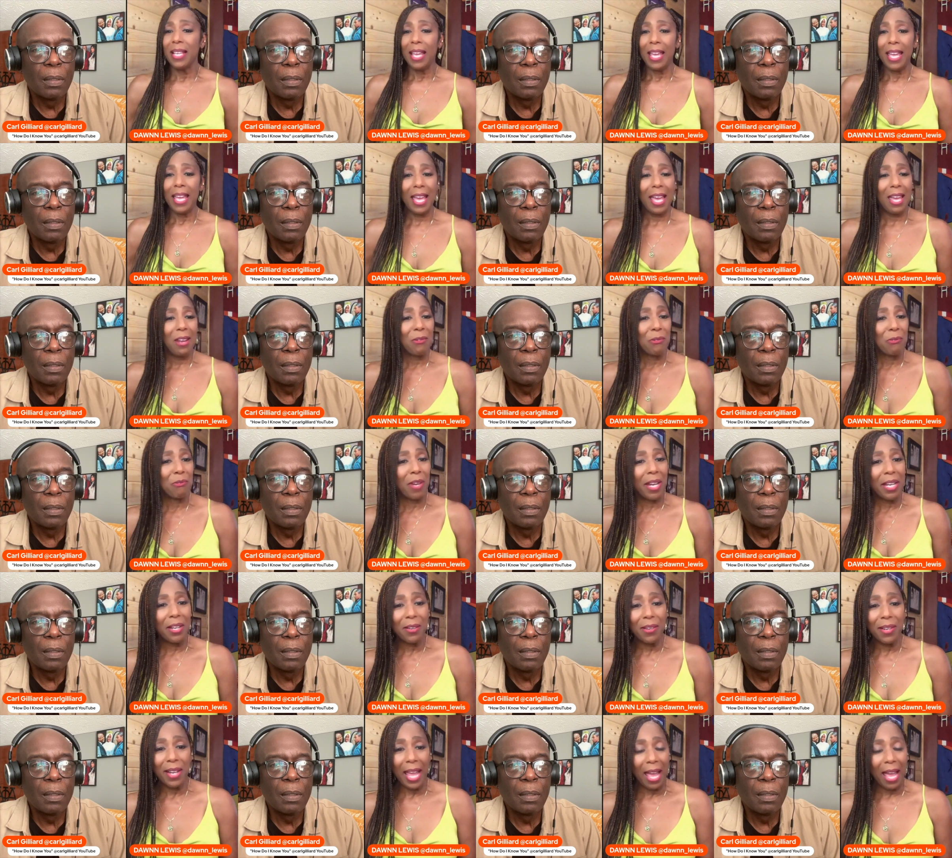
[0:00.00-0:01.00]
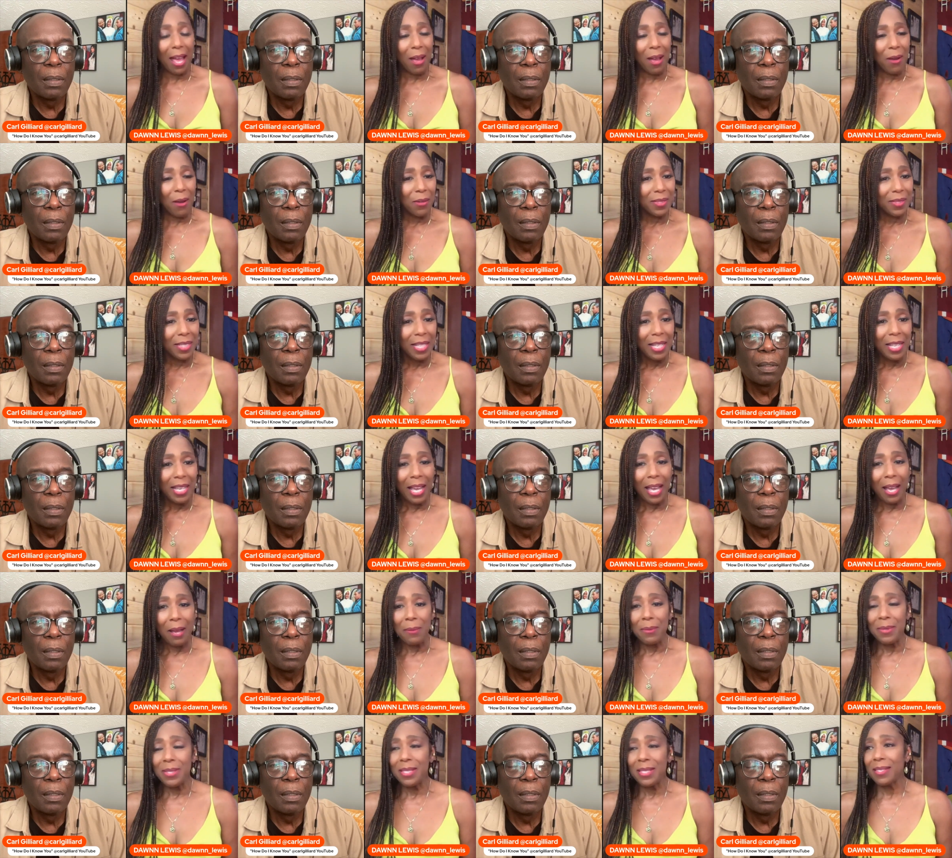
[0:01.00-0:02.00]
Speaker 1: had a record out. I was
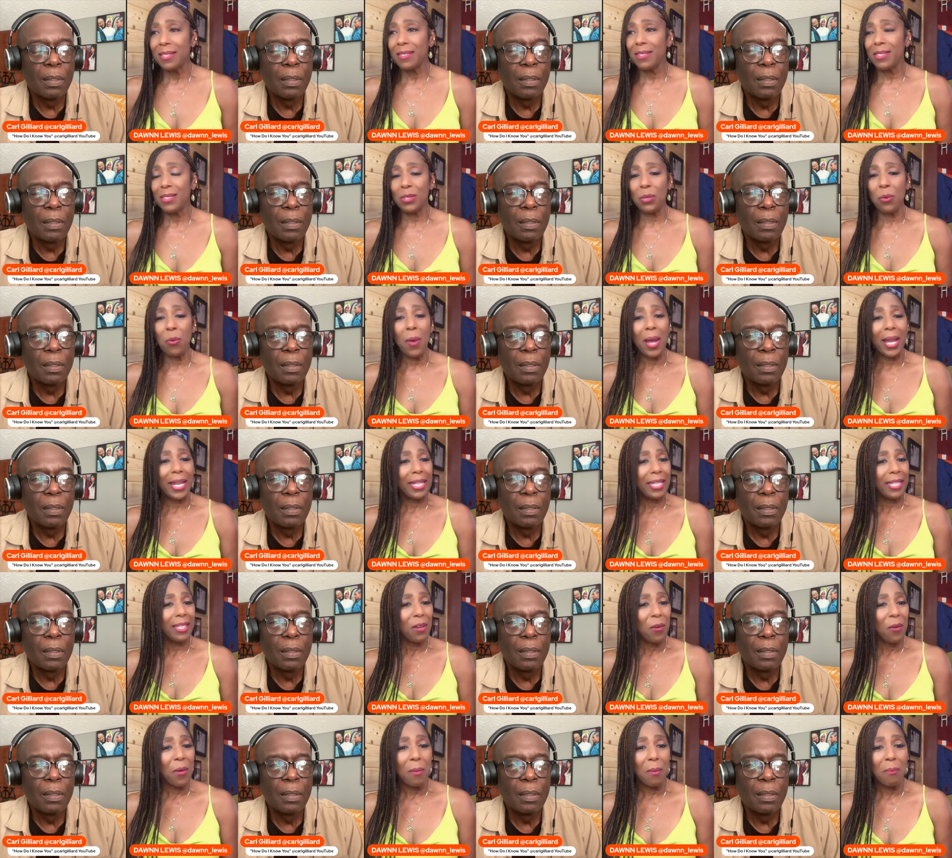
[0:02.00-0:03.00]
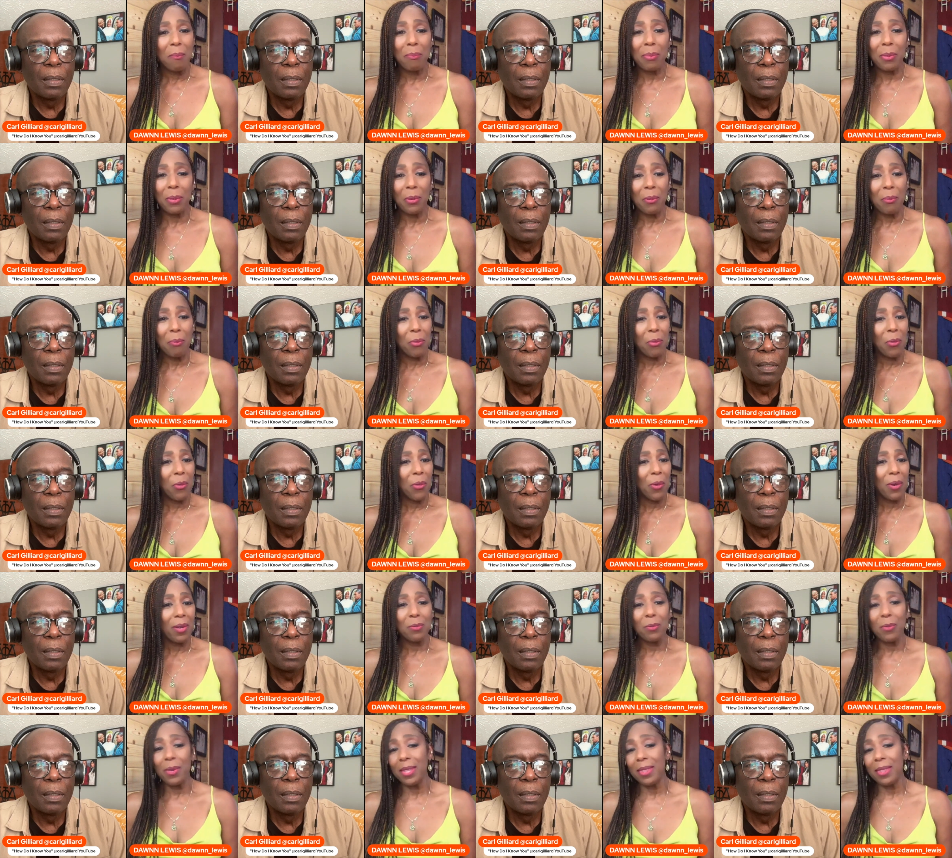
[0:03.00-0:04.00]
20 on Billboard
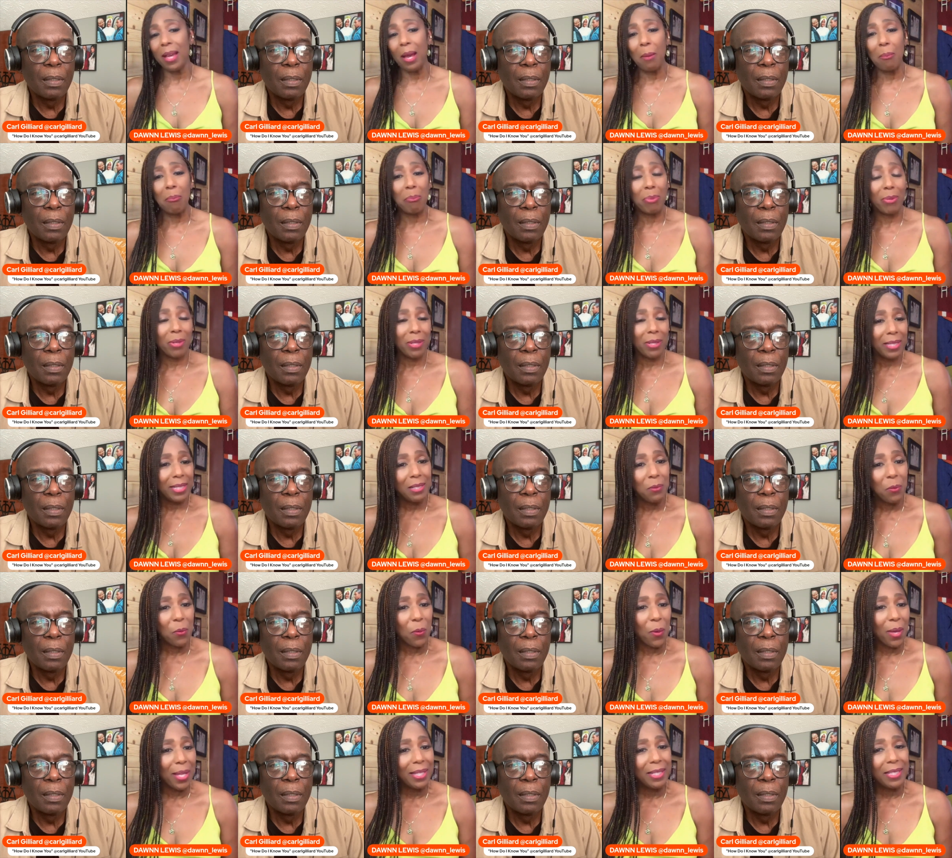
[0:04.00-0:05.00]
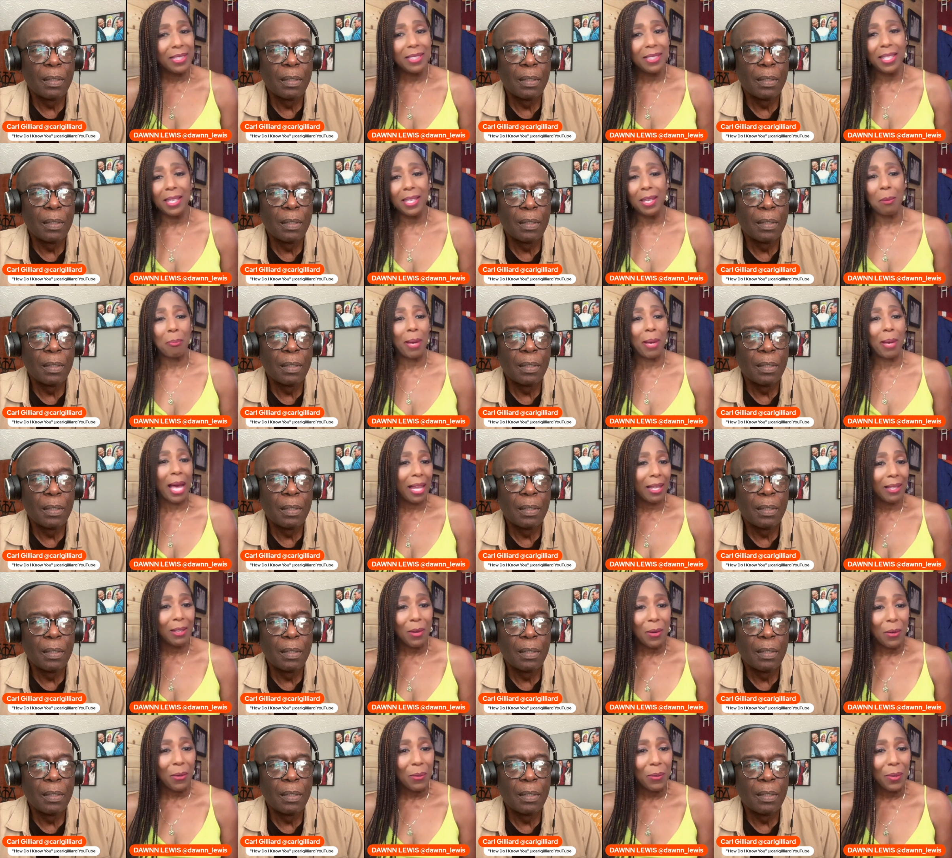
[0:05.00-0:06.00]
with a bullet, won the
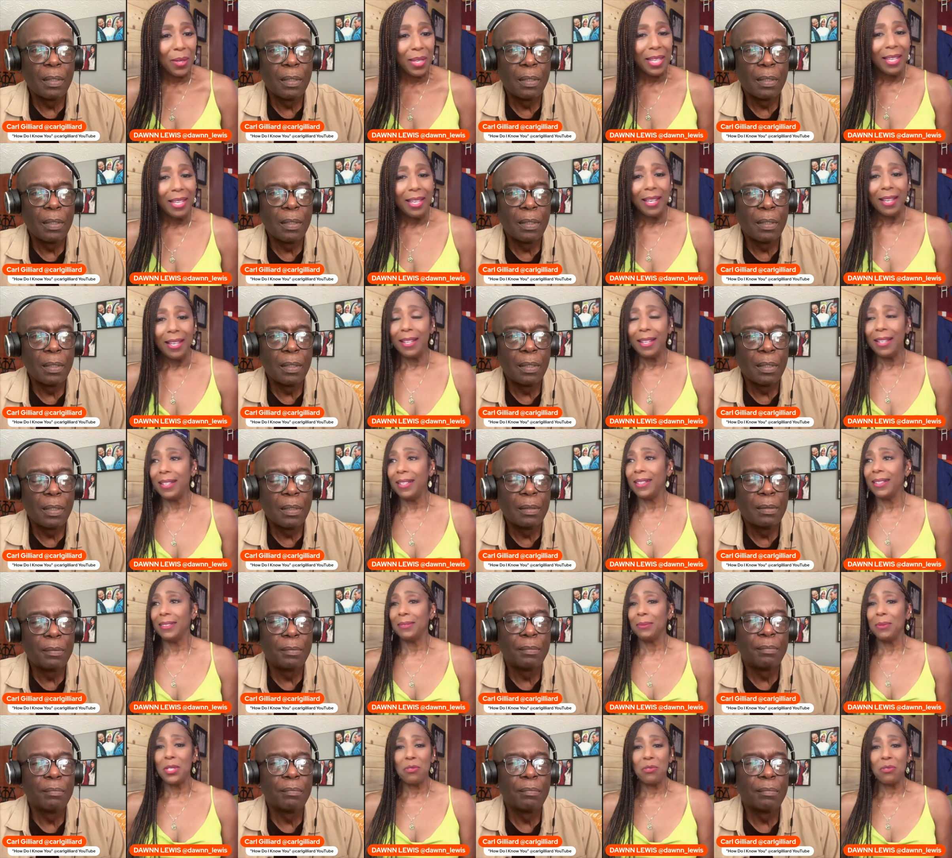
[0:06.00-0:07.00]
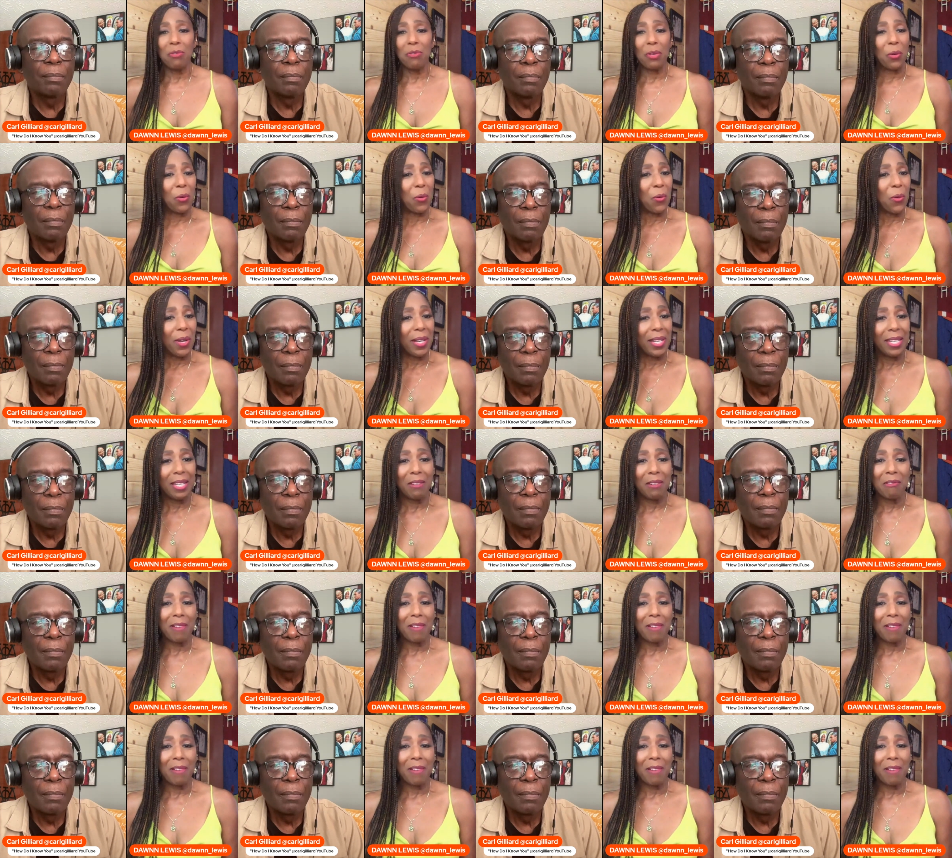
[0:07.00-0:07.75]
Apollo, uh, was recording and